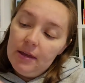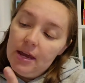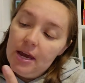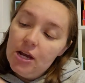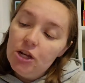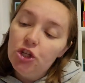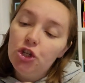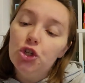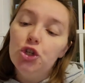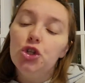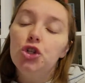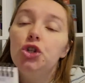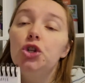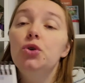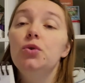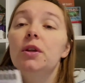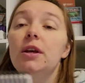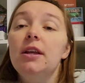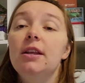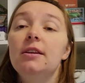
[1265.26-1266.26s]
each
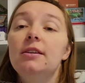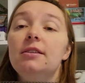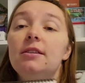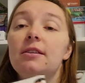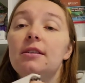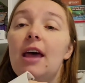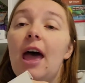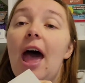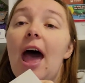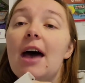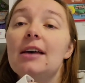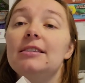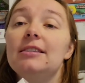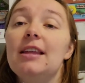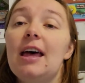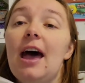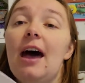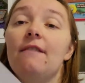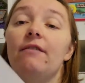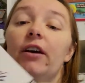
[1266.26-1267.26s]
student has to
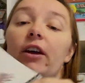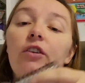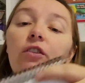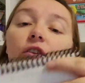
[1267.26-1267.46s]
have like